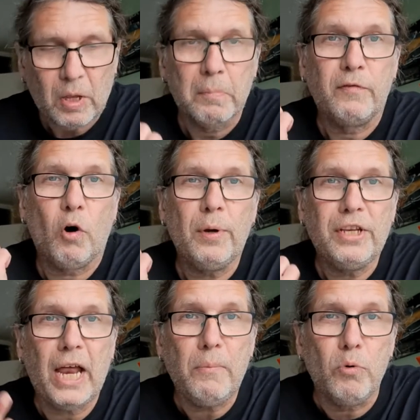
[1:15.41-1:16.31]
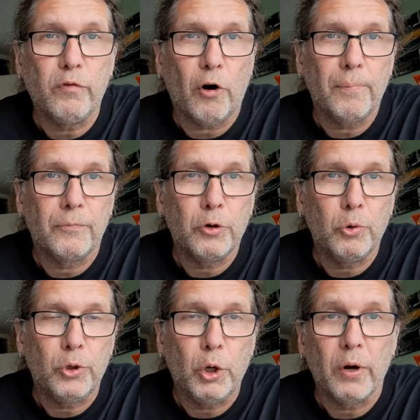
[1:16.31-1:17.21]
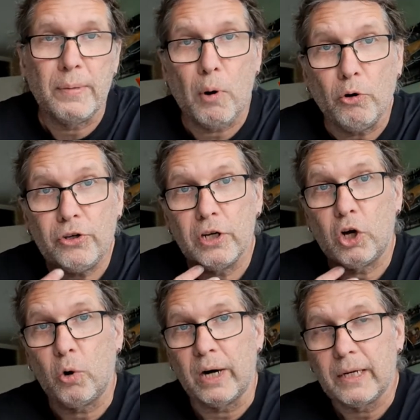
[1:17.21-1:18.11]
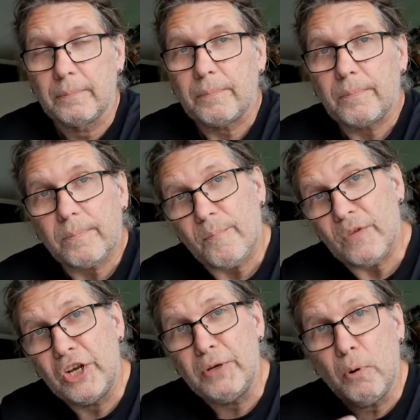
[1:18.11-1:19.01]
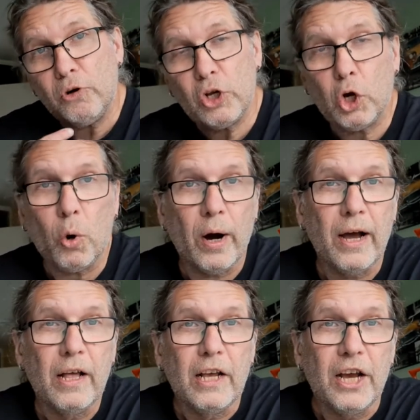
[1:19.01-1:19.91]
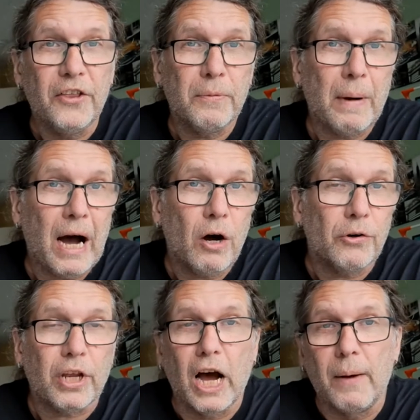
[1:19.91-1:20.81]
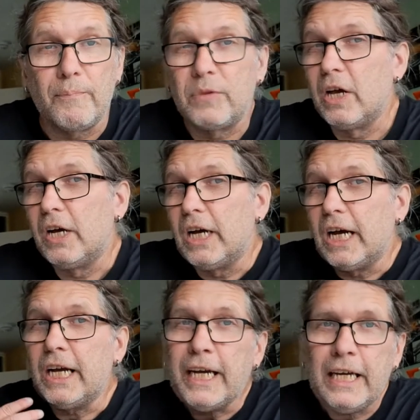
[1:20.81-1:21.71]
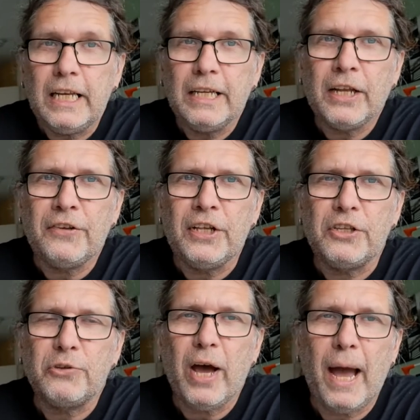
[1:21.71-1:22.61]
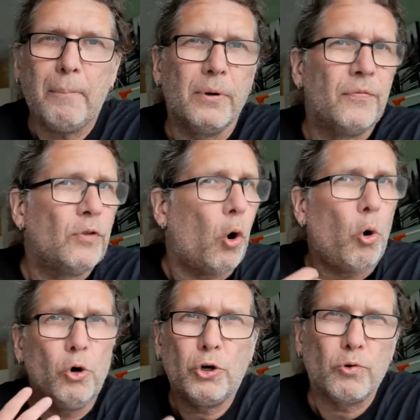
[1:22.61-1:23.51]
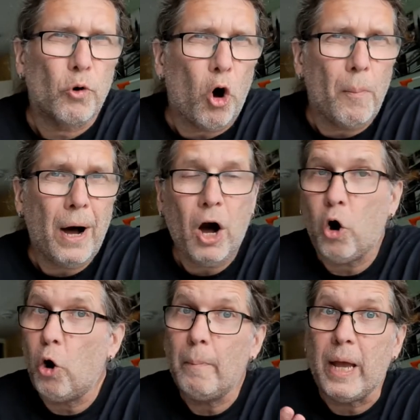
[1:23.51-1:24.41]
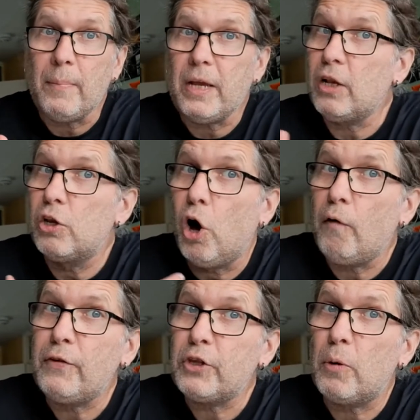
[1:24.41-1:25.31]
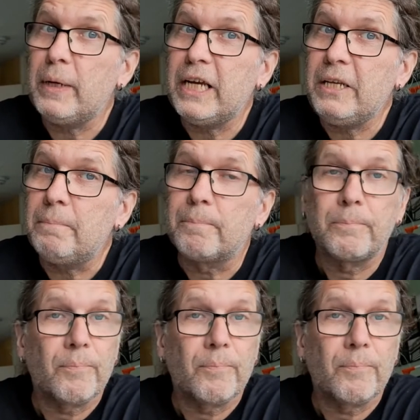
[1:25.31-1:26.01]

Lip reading: before we then move on to your emotional core. And the emotional core is about healing that needs to happen, old trauma, or maybe love is coming in,